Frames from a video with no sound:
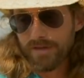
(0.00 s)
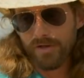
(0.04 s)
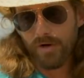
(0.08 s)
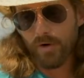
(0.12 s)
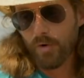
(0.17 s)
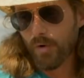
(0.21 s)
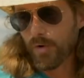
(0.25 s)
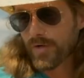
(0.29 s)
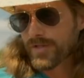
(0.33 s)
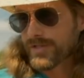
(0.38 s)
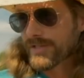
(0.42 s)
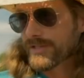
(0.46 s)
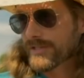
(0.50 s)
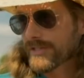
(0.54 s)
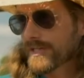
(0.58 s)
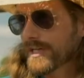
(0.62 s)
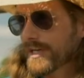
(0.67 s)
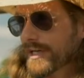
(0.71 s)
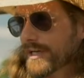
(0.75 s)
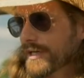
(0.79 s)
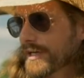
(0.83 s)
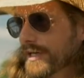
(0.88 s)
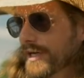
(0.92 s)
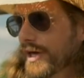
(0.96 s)
the horse is
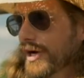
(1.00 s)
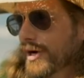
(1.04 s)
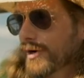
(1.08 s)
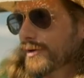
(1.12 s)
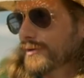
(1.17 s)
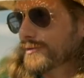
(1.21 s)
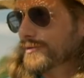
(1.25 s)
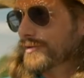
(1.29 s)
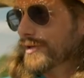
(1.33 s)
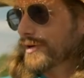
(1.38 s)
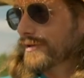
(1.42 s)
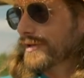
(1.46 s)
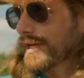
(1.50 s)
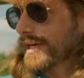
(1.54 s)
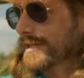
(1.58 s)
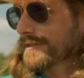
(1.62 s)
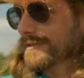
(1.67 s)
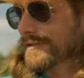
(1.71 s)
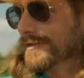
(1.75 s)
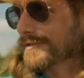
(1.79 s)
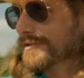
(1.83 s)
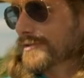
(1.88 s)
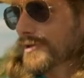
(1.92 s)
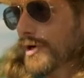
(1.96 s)
gonna go. So like
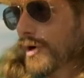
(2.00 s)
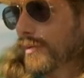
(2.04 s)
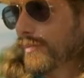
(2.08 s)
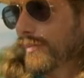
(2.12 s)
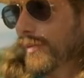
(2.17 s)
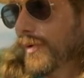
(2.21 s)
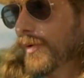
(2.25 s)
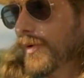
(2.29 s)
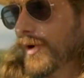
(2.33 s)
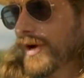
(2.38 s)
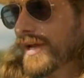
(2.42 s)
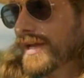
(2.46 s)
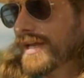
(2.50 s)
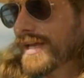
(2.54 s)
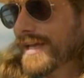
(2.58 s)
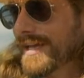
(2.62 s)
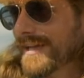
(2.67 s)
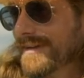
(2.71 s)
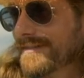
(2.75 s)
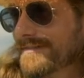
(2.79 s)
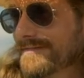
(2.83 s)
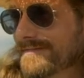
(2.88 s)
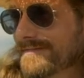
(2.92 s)
there's no point in